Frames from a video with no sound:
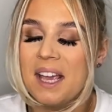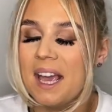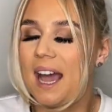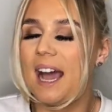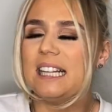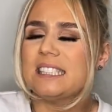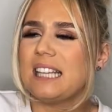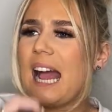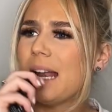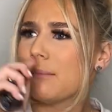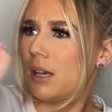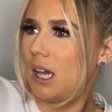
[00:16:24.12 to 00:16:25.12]

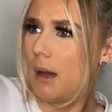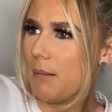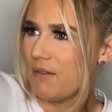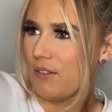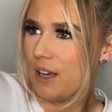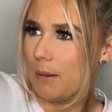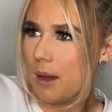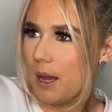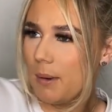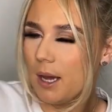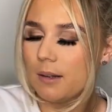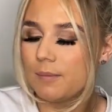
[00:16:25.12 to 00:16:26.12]
Einstein, I'm coming for you,
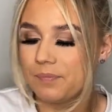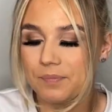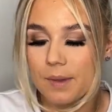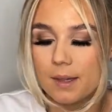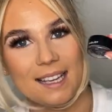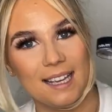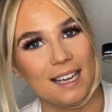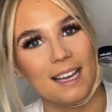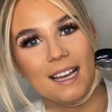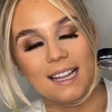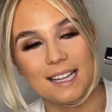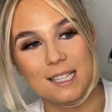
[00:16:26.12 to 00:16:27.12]
baby.
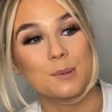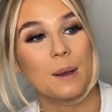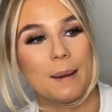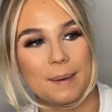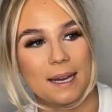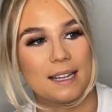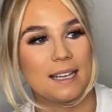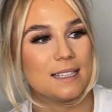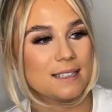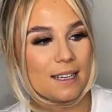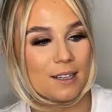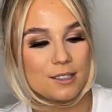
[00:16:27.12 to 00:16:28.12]
Swear by these,
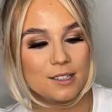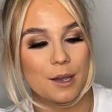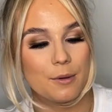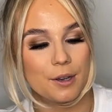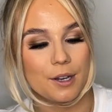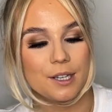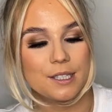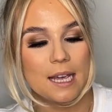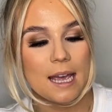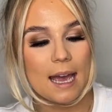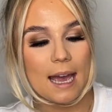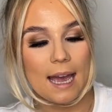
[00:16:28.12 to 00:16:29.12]
they are so good.
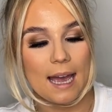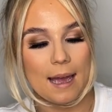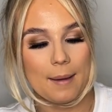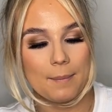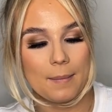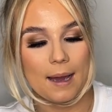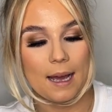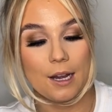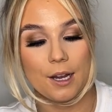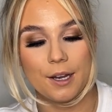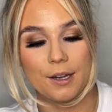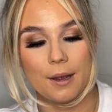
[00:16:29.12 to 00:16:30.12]
I
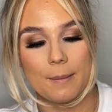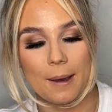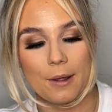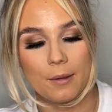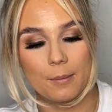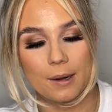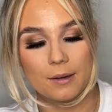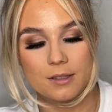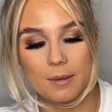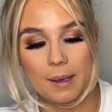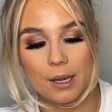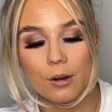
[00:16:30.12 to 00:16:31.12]
learned about them when I was
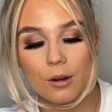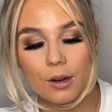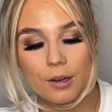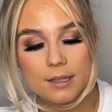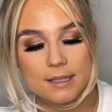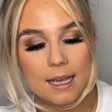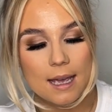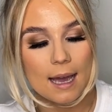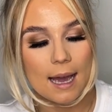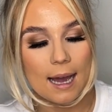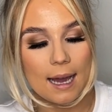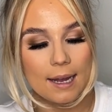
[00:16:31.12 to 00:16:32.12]
on my course,
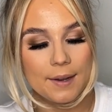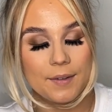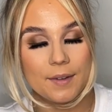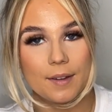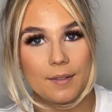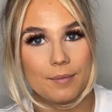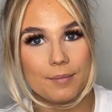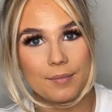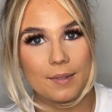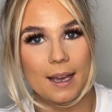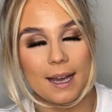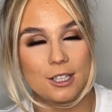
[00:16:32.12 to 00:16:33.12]
and
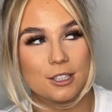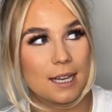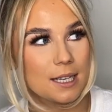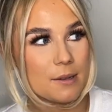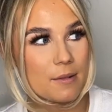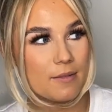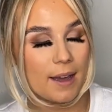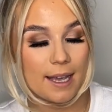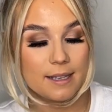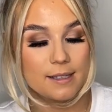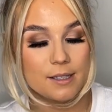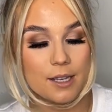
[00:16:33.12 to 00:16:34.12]
I just had to
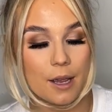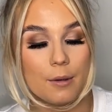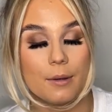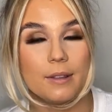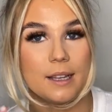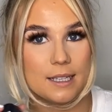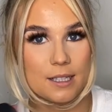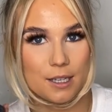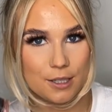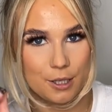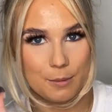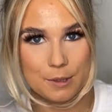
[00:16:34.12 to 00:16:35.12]
invest, so these are
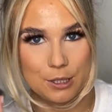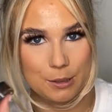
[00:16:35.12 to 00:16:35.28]
super